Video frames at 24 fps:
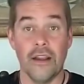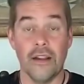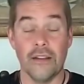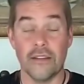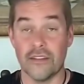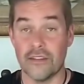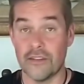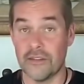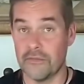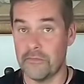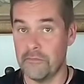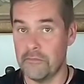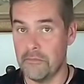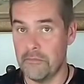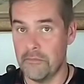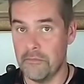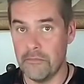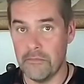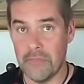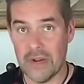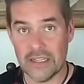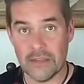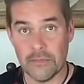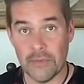It's
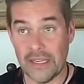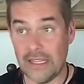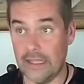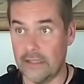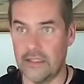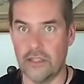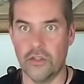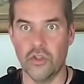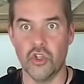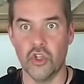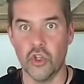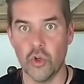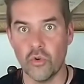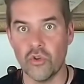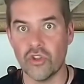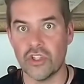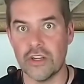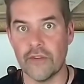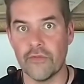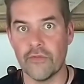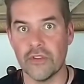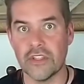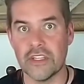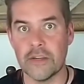a
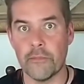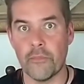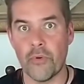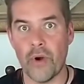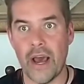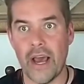huge difference in